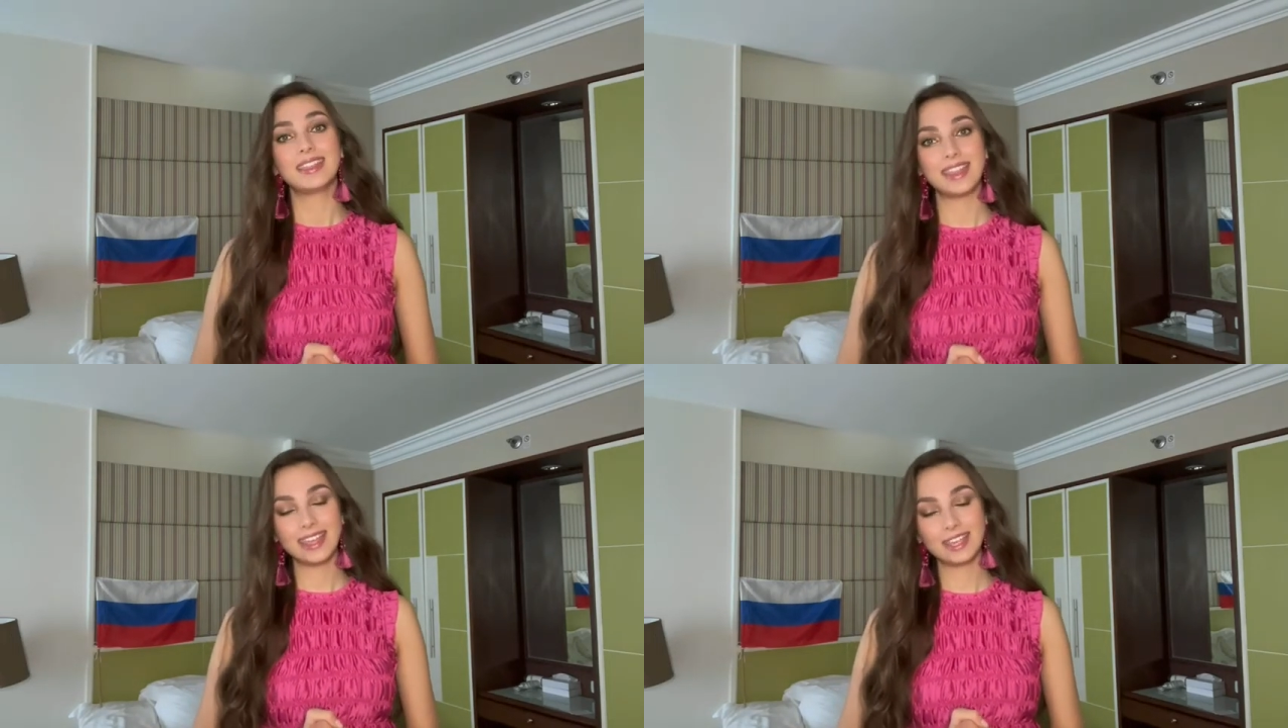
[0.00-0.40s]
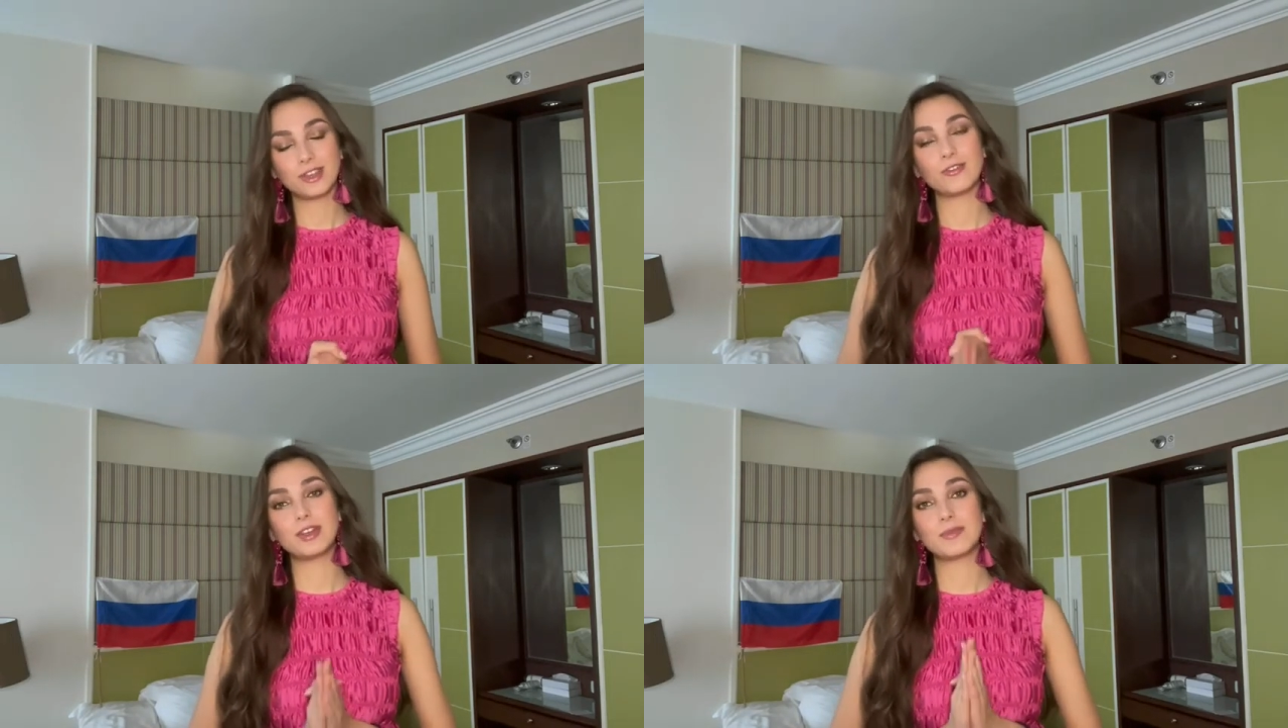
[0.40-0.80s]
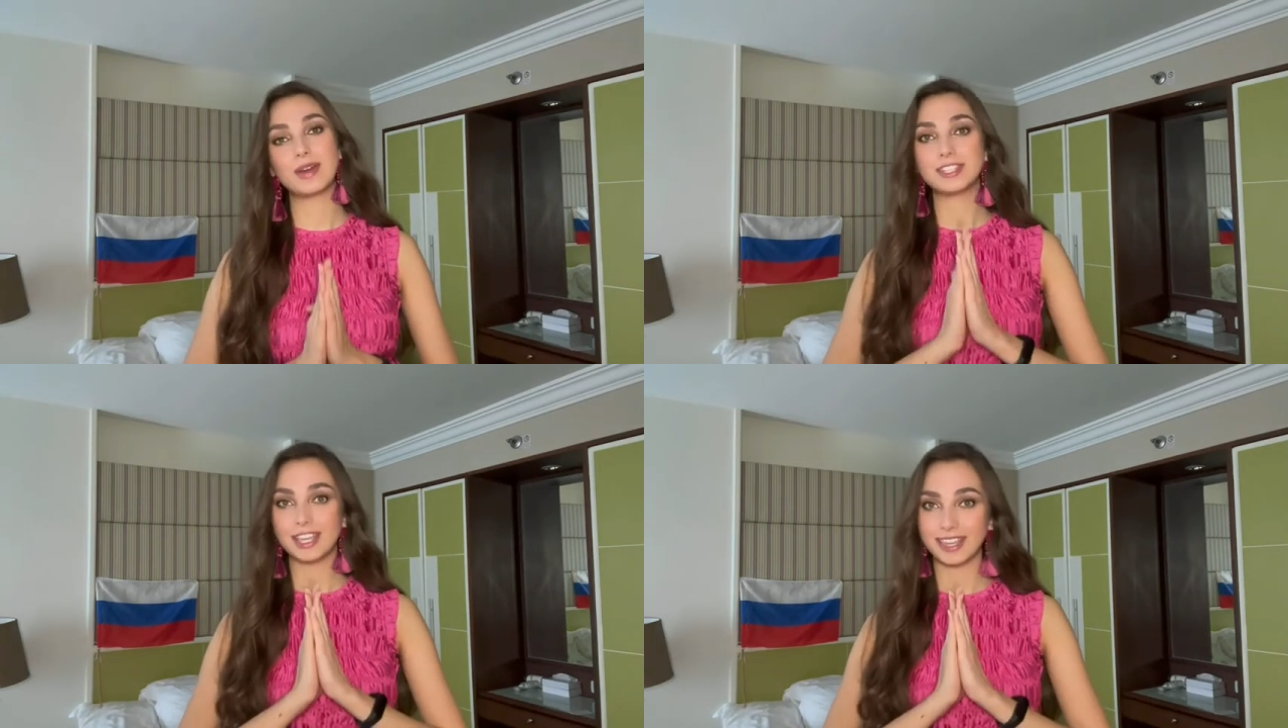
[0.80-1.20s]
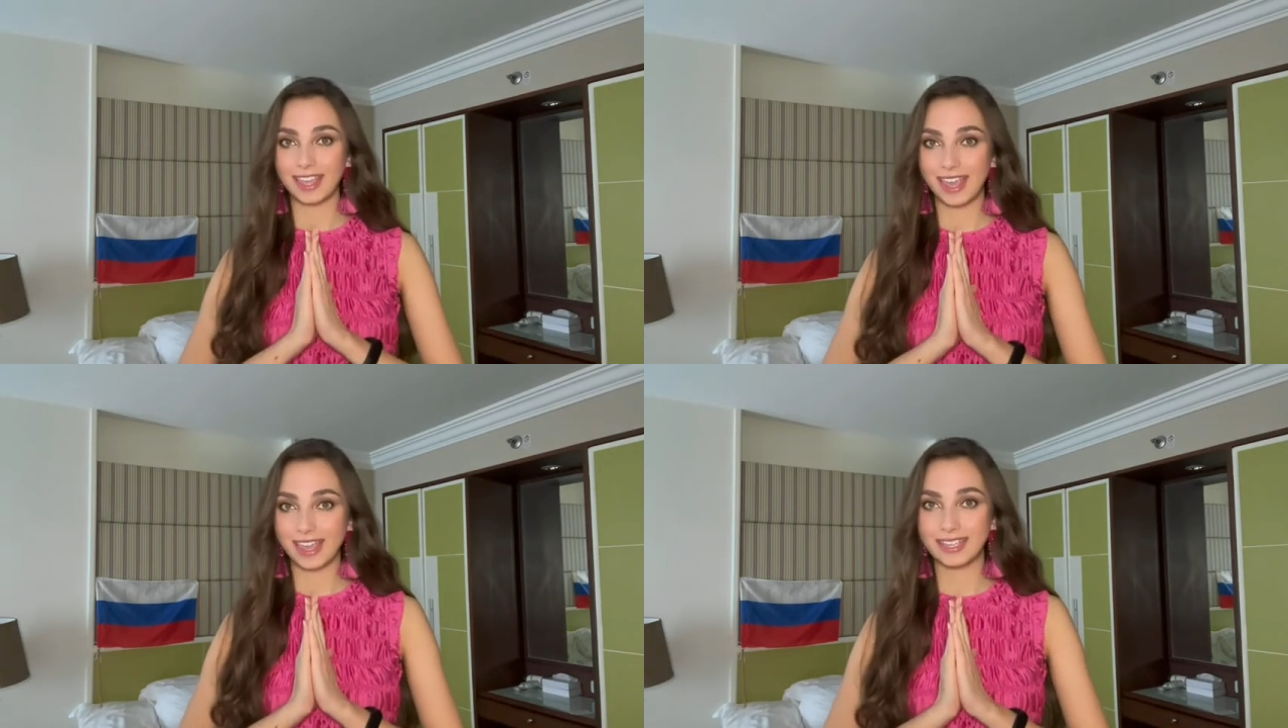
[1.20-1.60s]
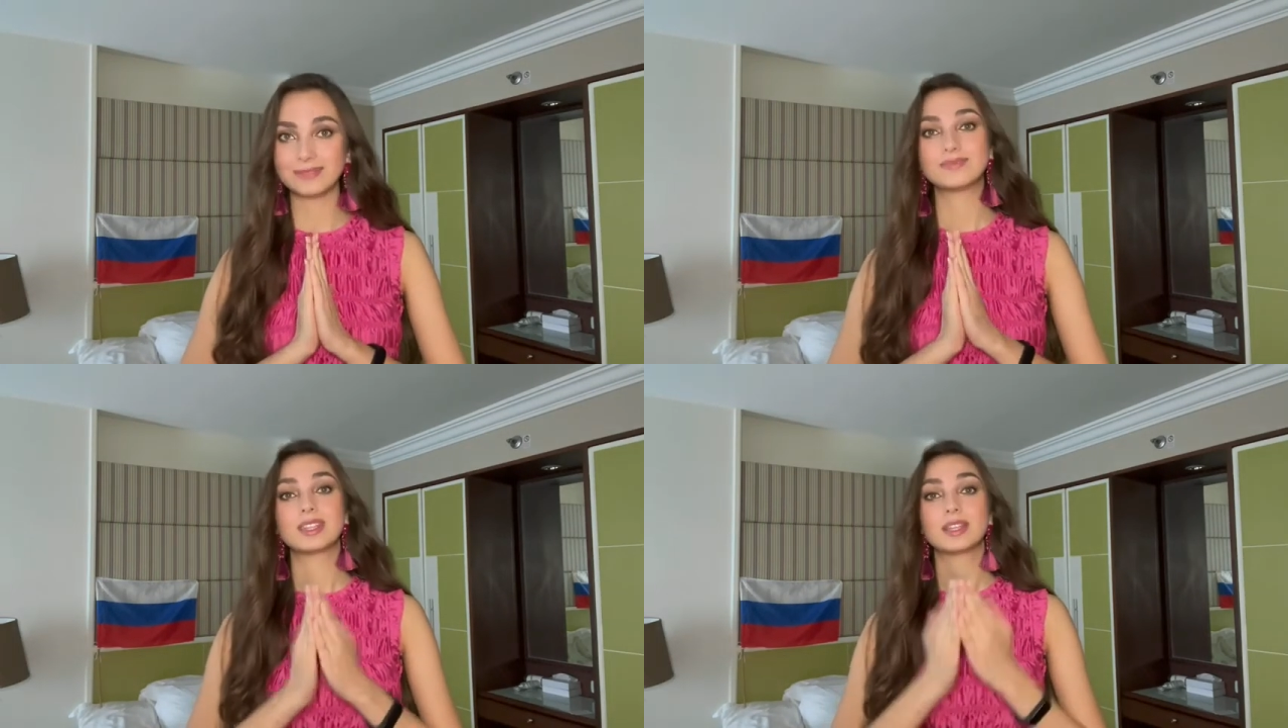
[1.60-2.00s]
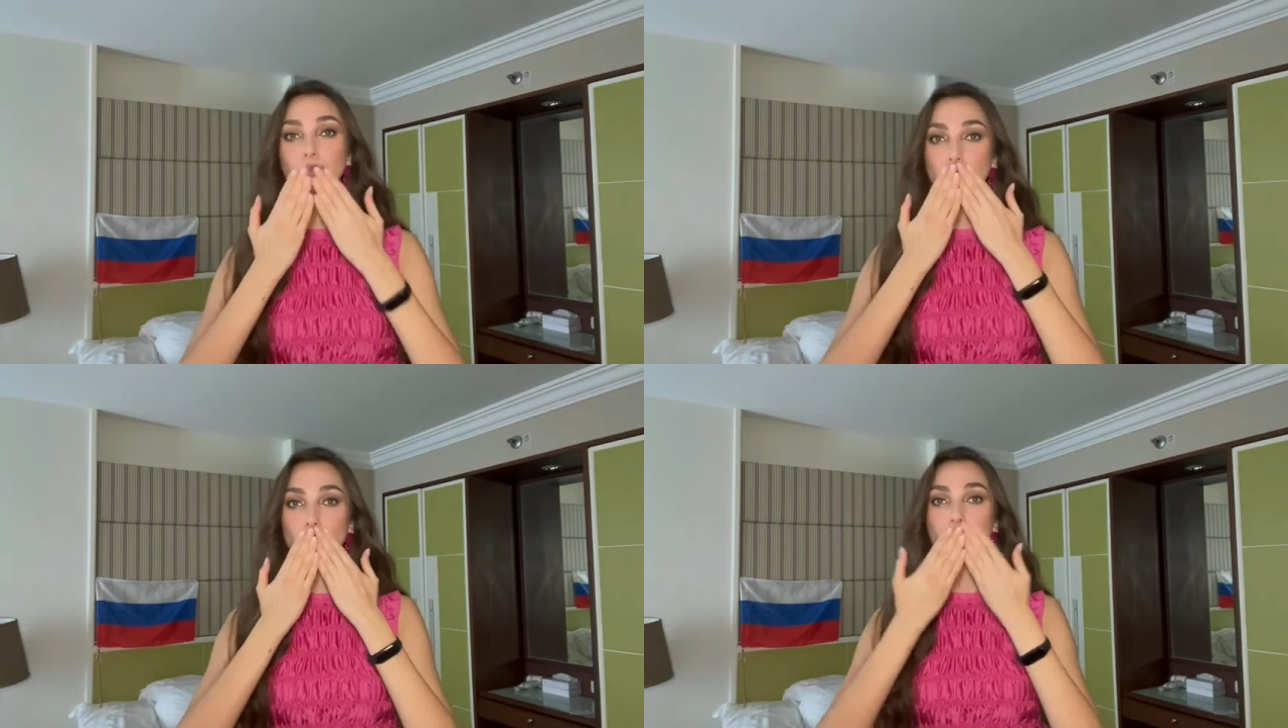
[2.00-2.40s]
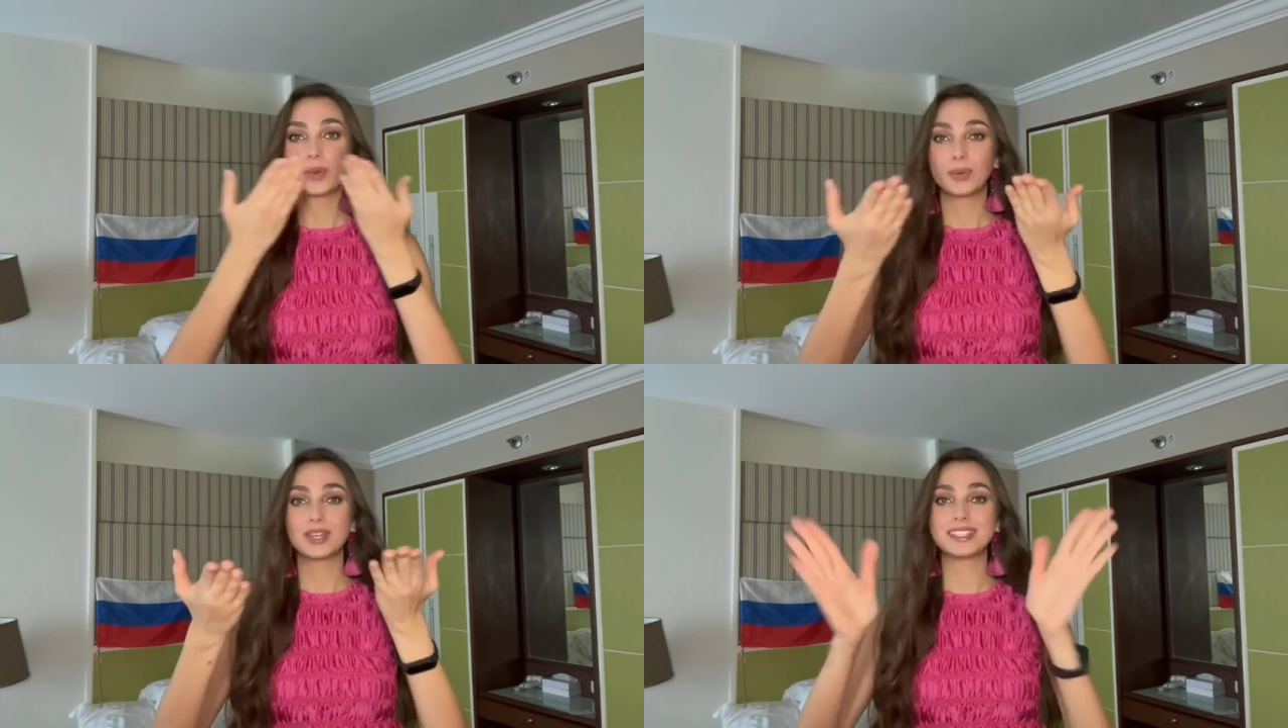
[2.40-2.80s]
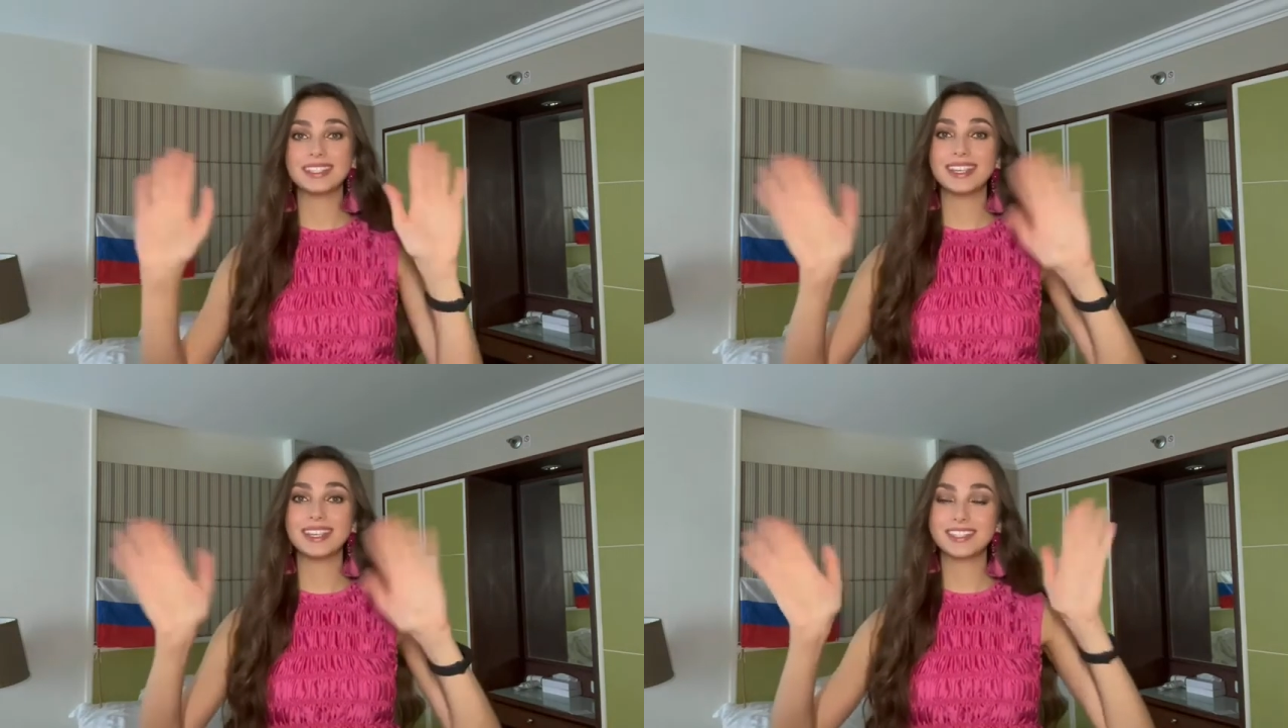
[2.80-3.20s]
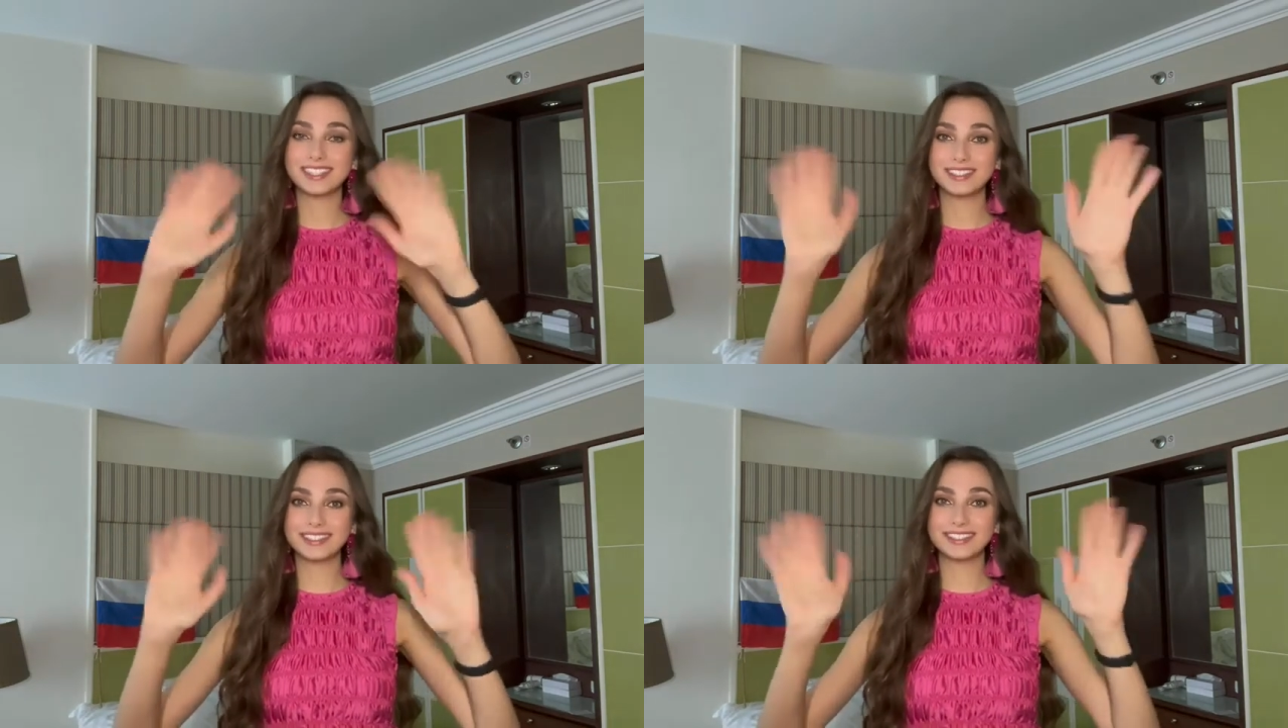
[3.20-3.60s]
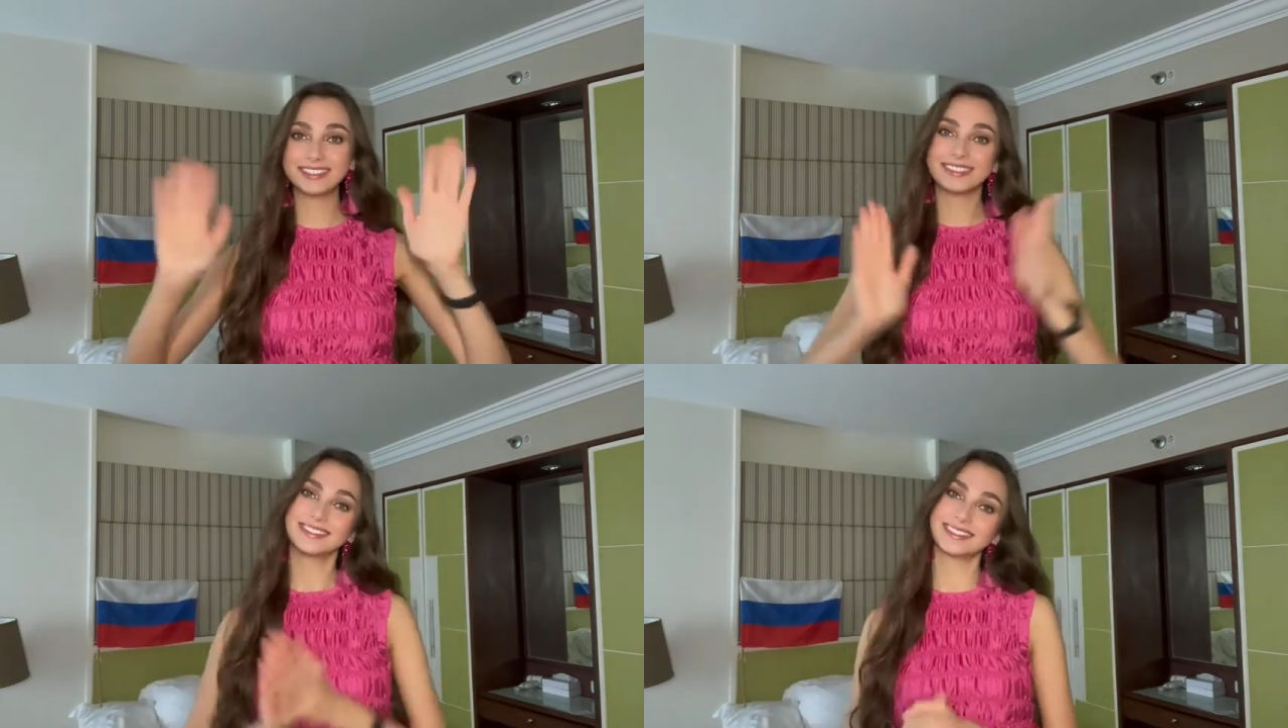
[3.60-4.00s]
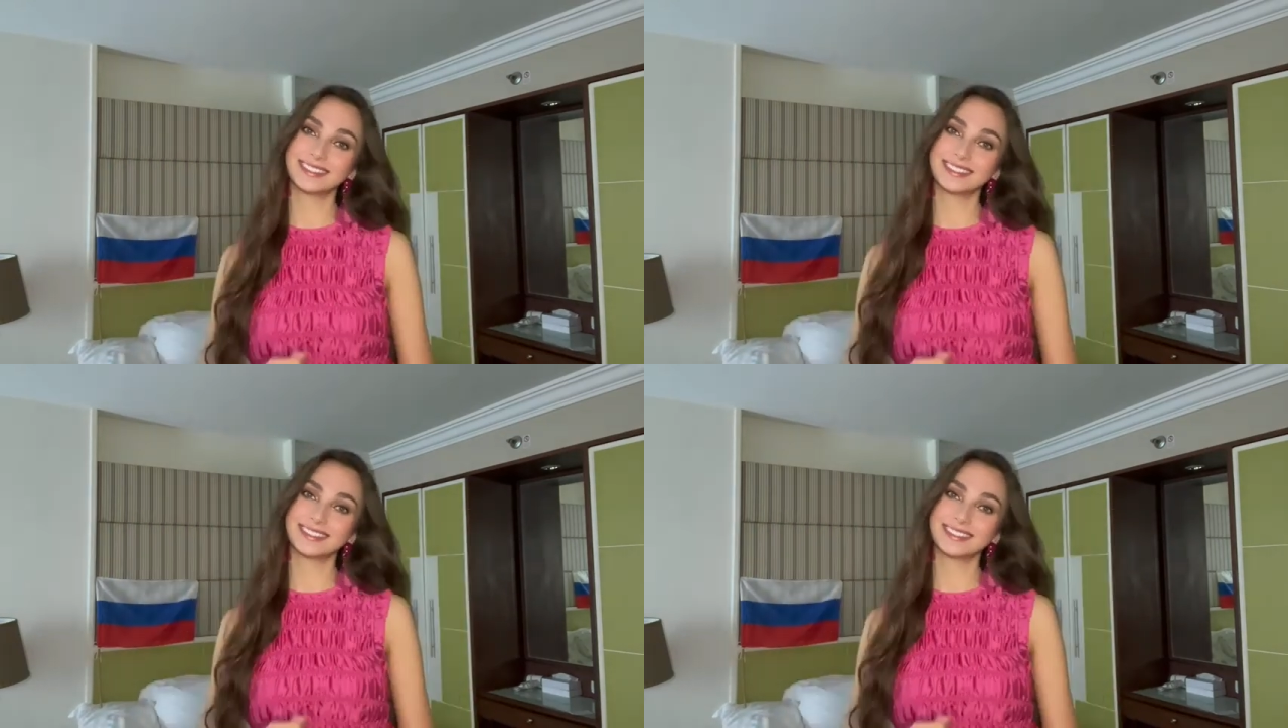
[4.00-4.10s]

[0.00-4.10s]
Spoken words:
Thank you very much again. See you soon.